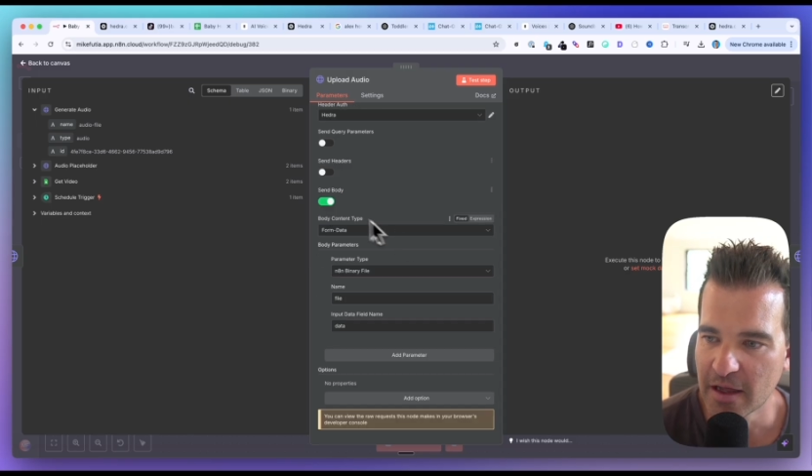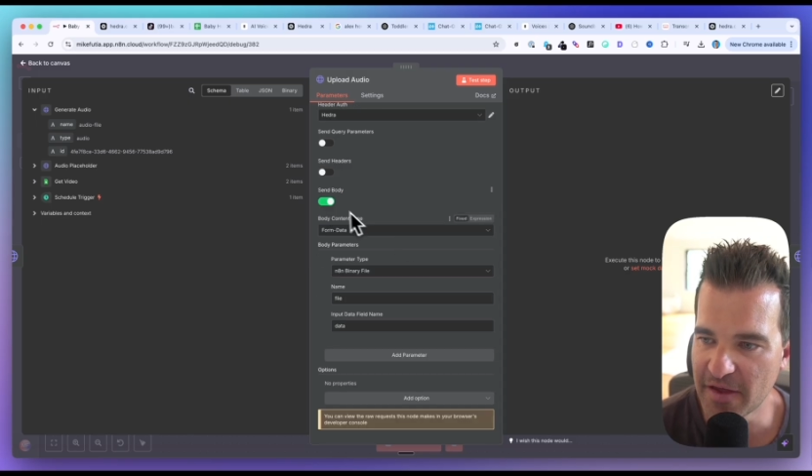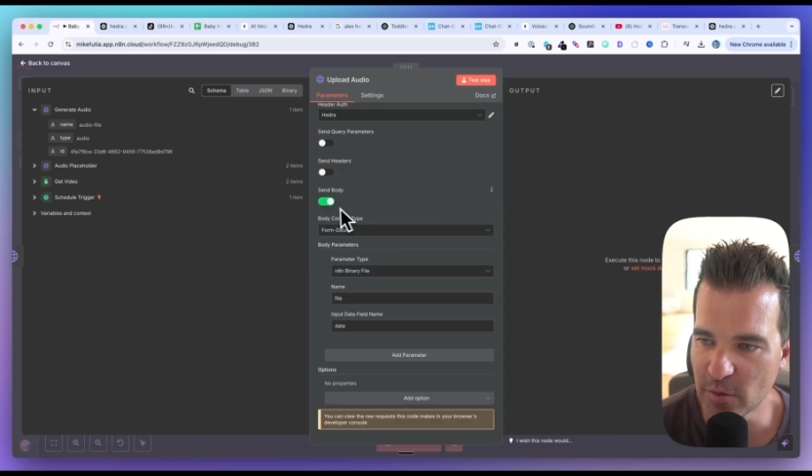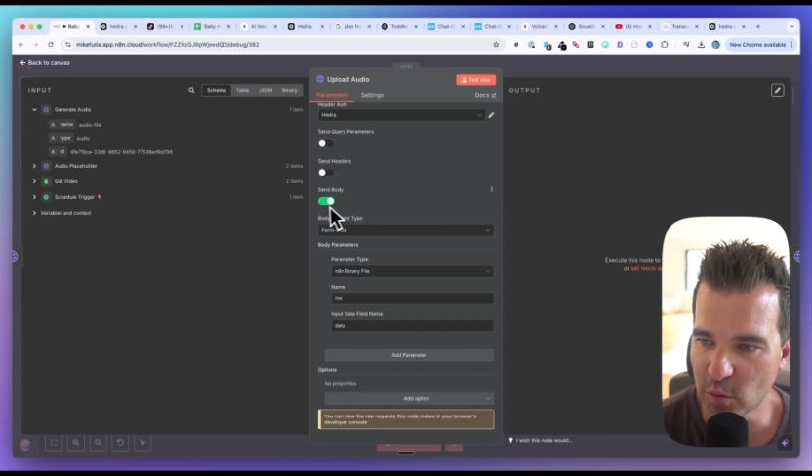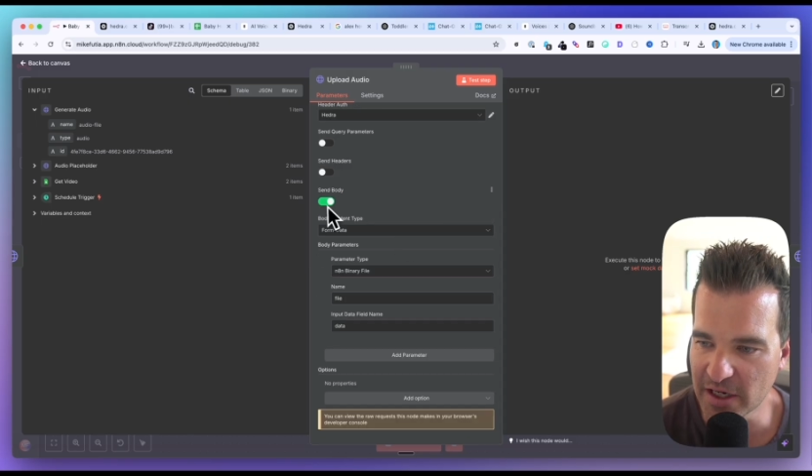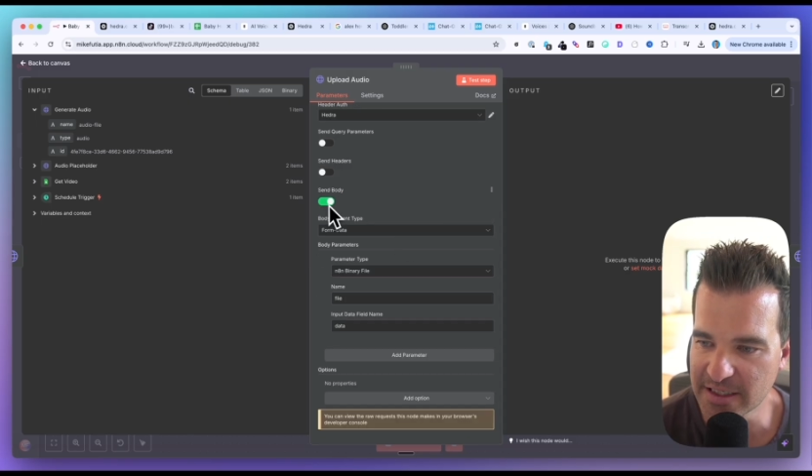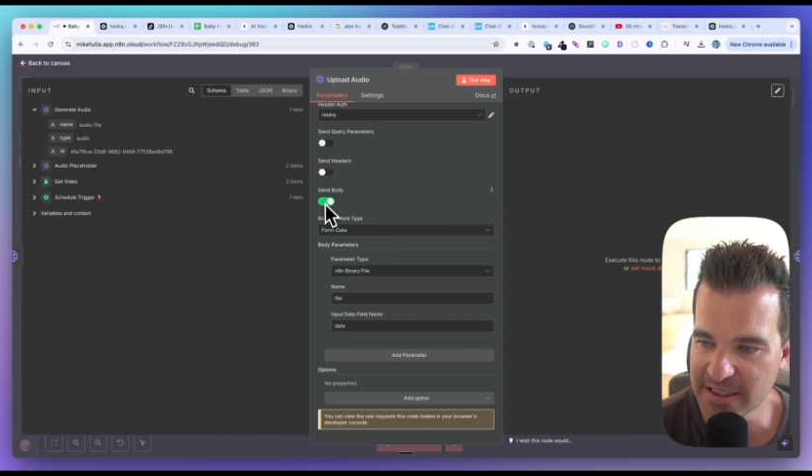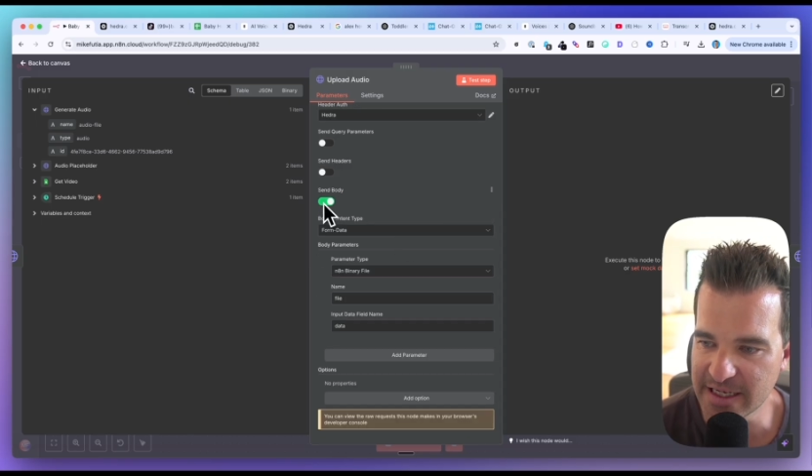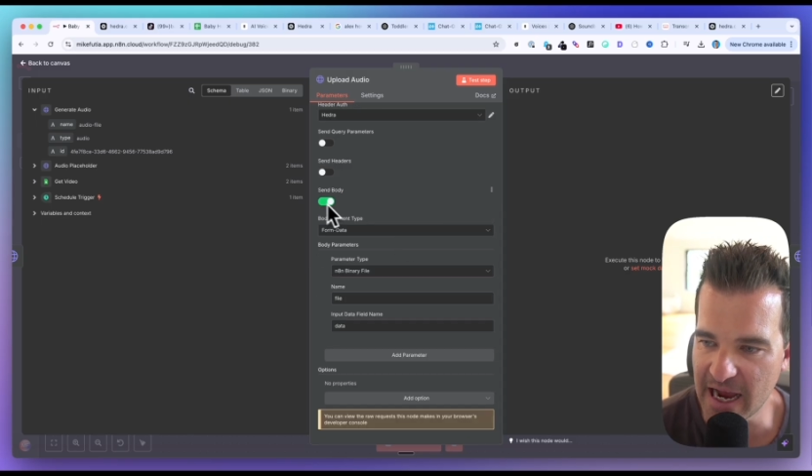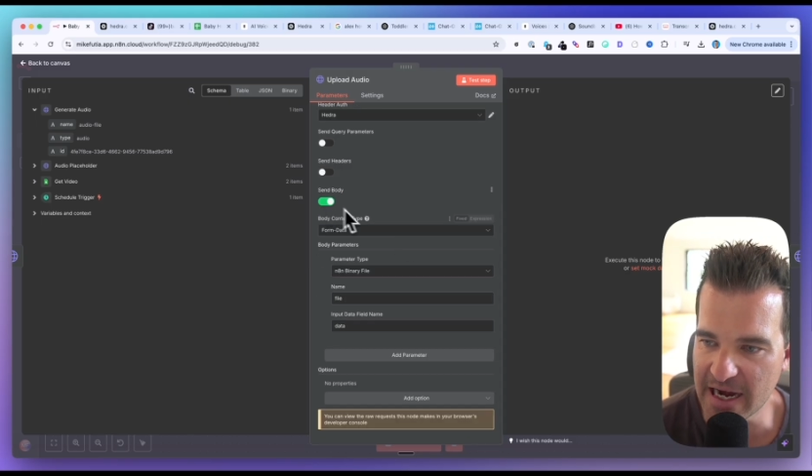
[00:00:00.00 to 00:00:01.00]
And then we're going to
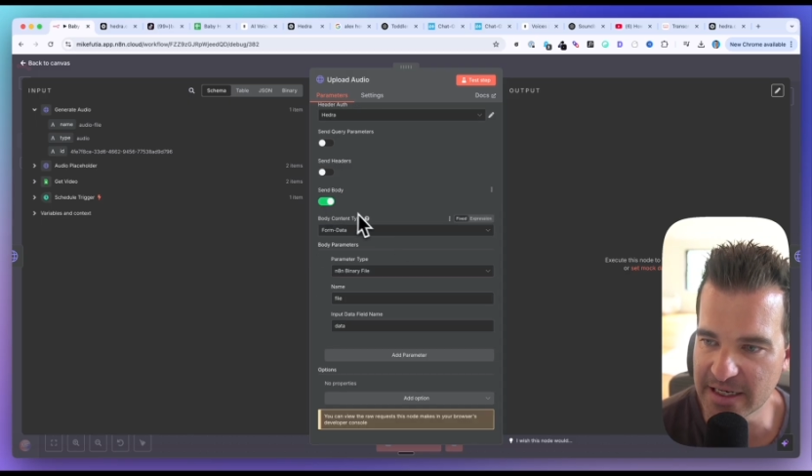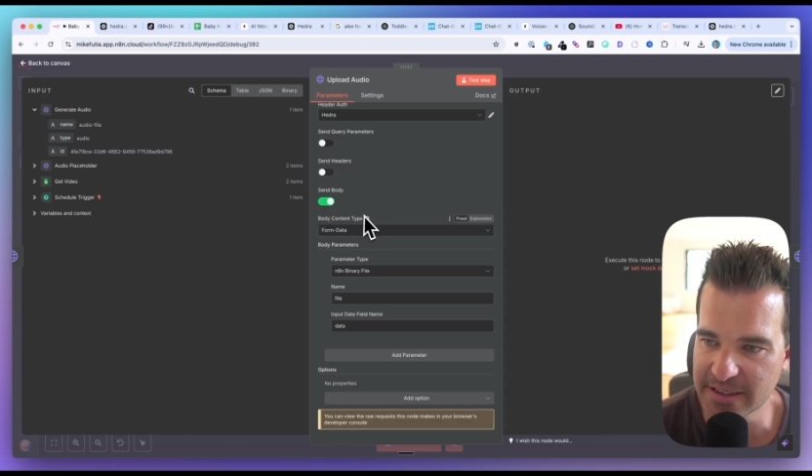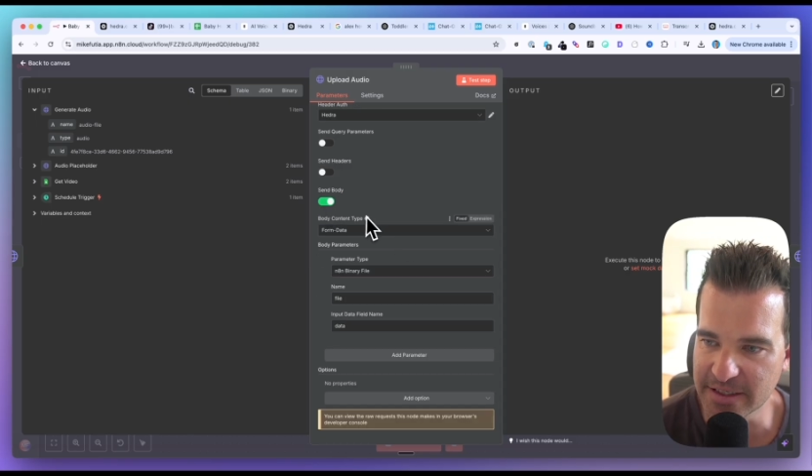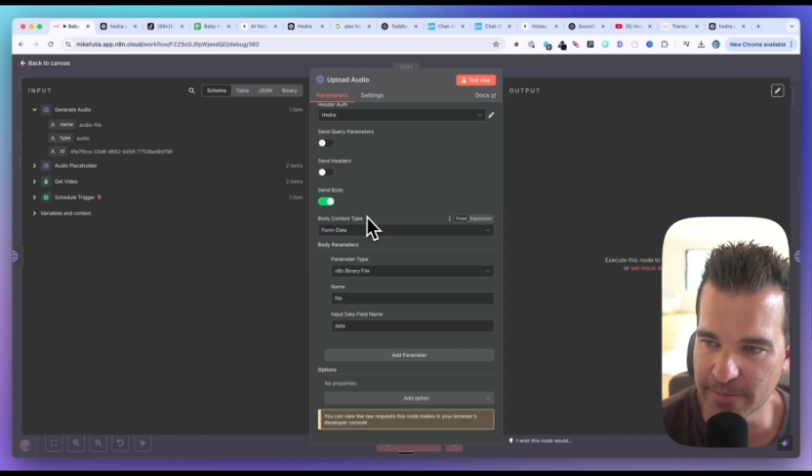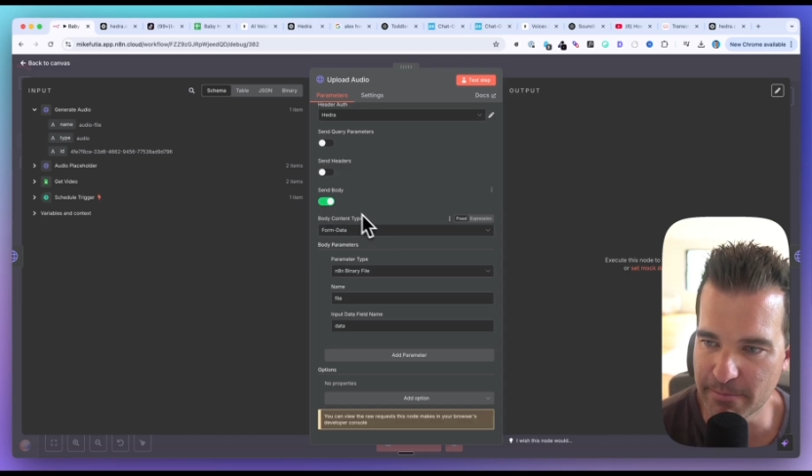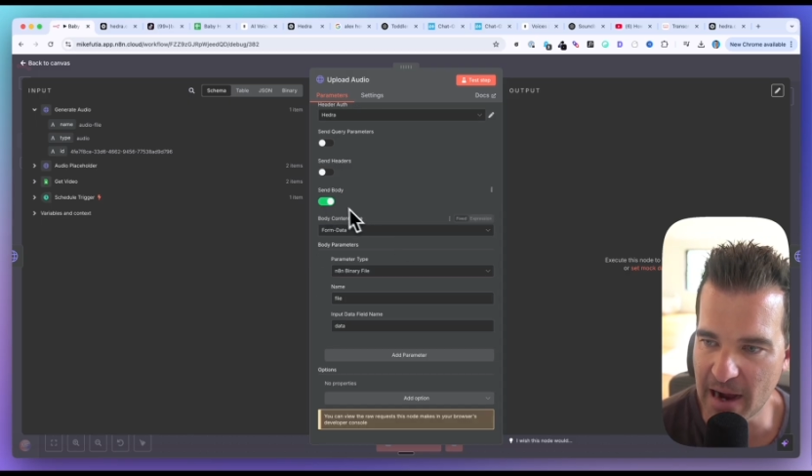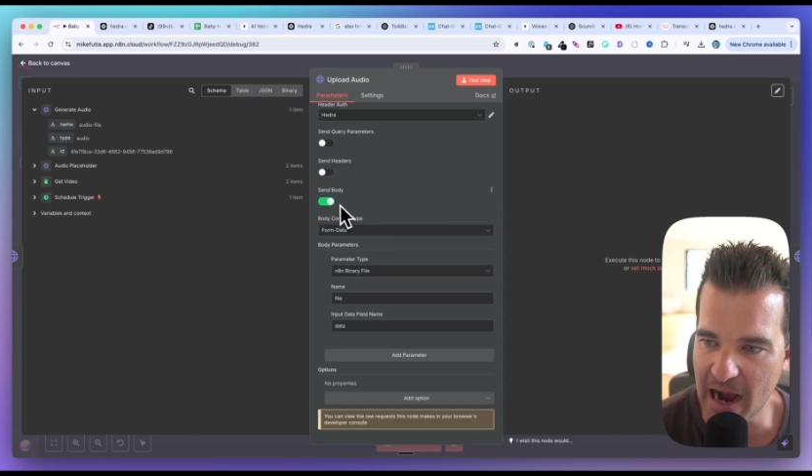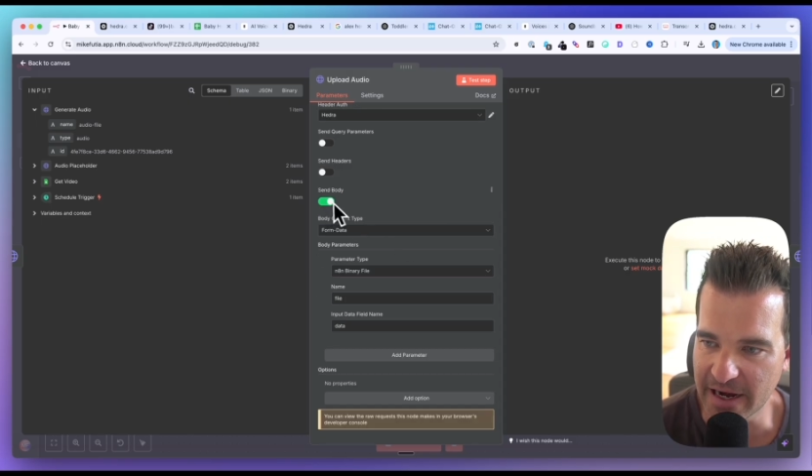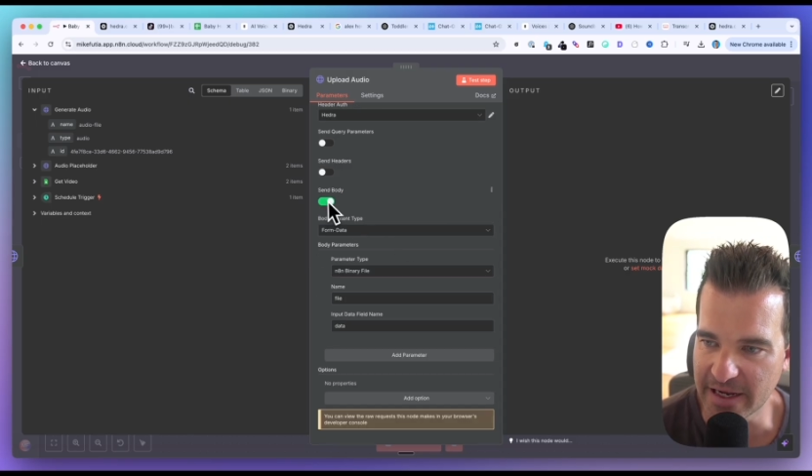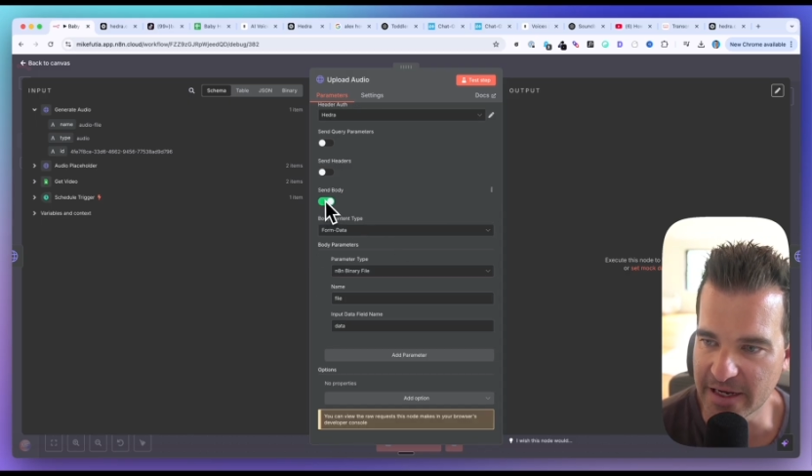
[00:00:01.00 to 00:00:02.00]
send some
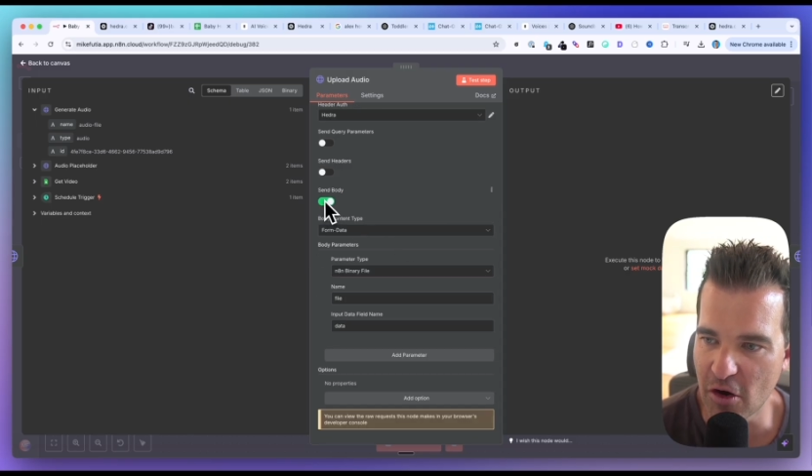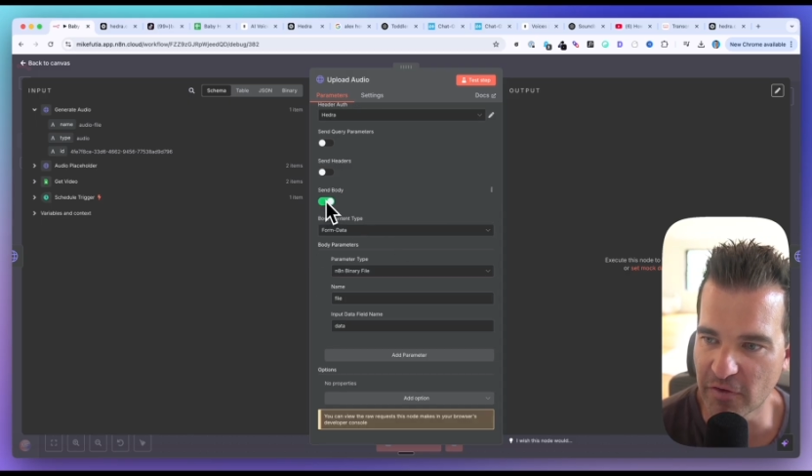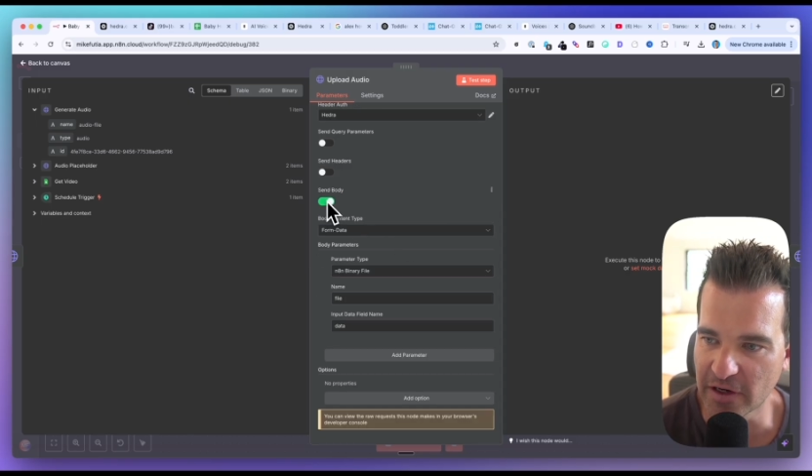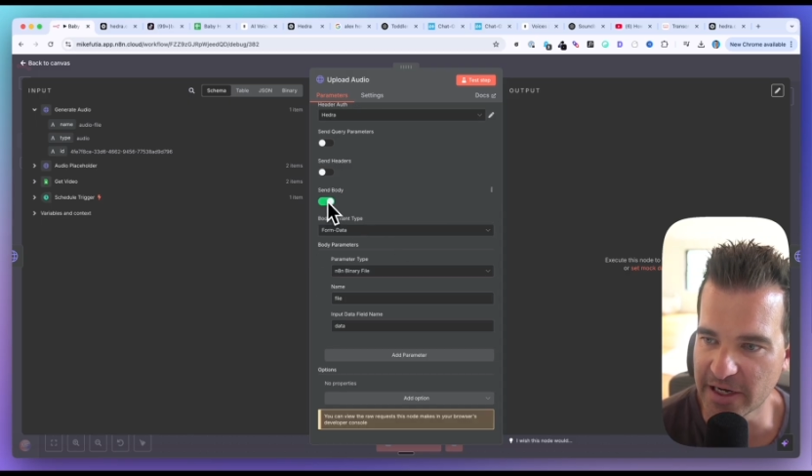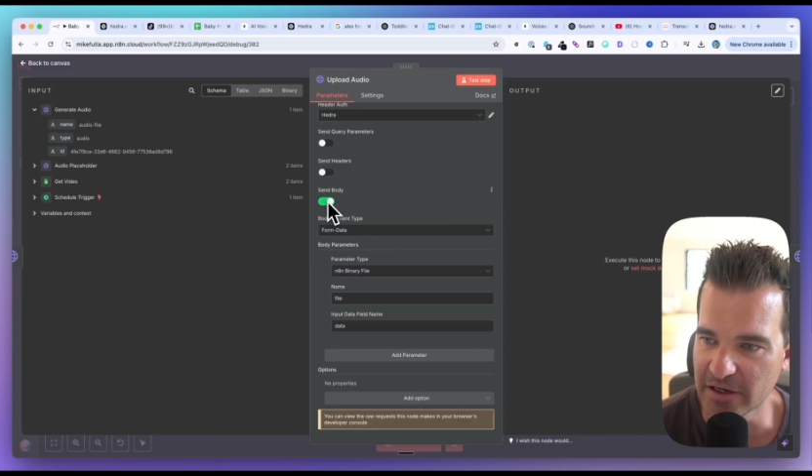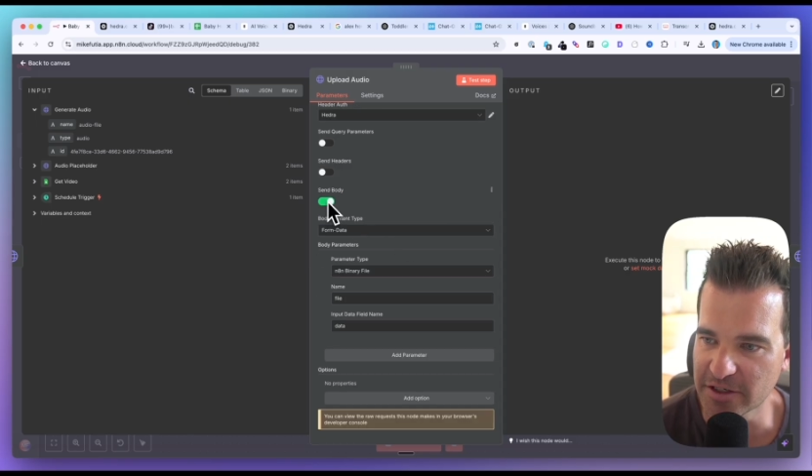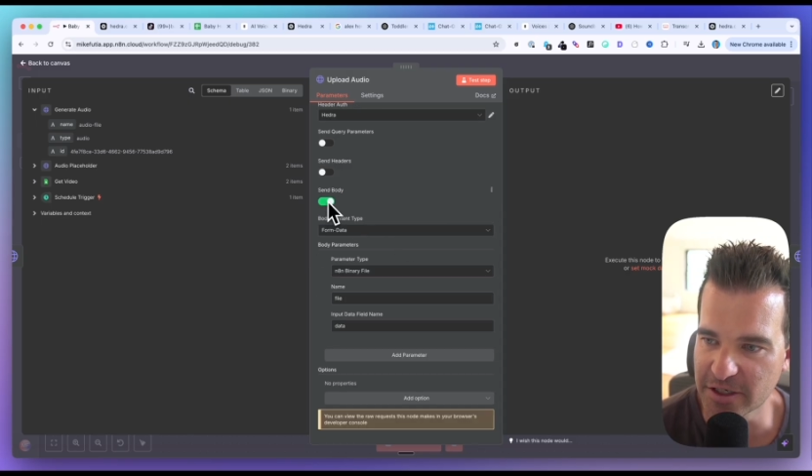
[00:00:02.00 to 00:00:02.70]
body over here.